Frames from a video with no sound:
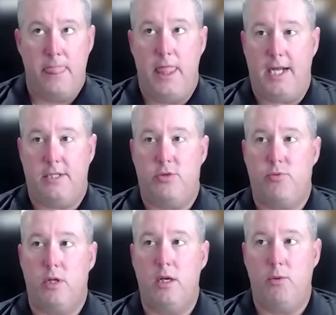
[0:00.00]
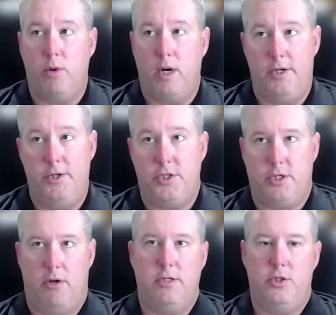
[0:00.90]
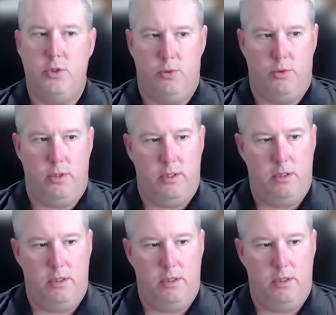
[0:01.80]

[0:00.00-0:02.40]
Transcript: that's really where you start to